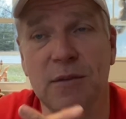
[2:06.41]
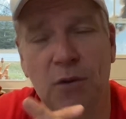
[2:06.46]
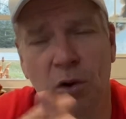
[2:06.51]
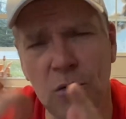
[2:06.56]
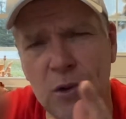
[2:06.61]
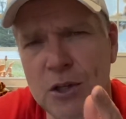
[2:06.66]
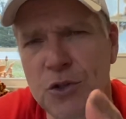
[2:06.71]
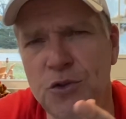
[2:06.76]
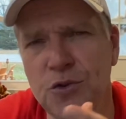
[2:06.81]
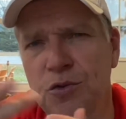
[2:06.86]
of
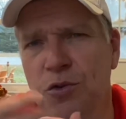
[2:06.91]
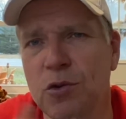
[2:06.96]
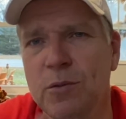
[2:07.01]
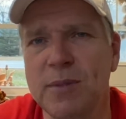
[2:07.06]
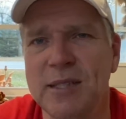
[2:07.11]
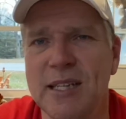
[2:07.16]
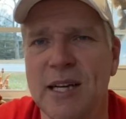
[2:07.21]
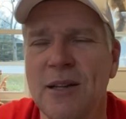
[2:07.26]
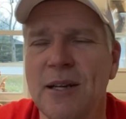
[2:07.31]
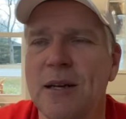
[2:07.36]
only two
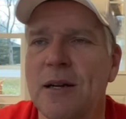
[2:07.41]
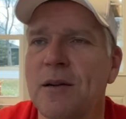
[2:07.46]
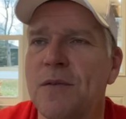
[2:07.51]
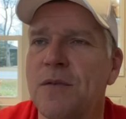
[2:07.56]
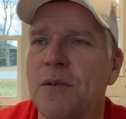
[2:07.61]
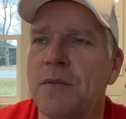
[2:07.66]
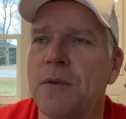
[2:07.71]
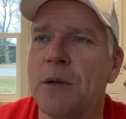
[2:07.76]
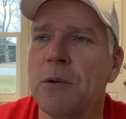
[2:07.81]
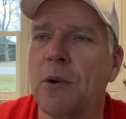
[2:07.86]
homes selling out of
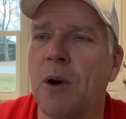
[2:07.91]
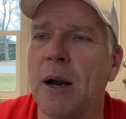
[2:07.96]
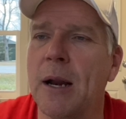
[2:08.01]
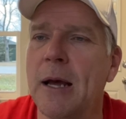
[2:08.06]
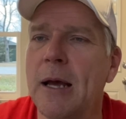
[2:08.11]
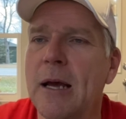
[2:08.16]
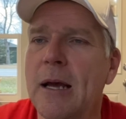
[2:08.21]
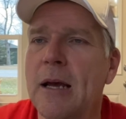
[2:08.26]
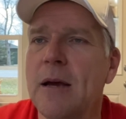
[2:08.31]
fifty-one.